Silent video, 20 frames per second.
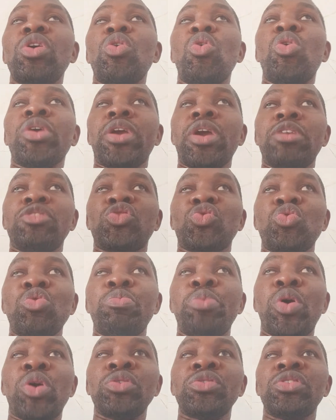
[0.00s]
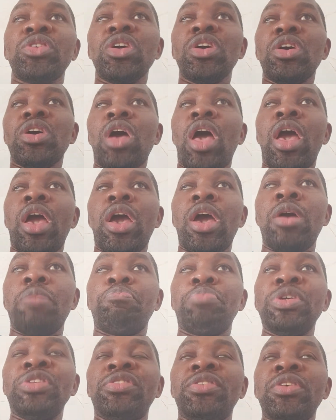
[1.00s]
Okay, school bus,
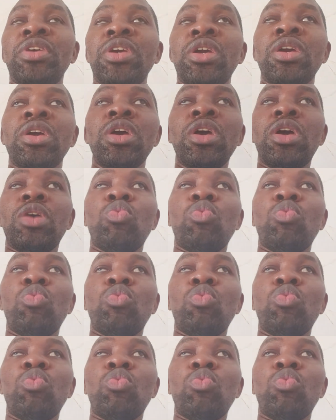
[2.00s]
PTA.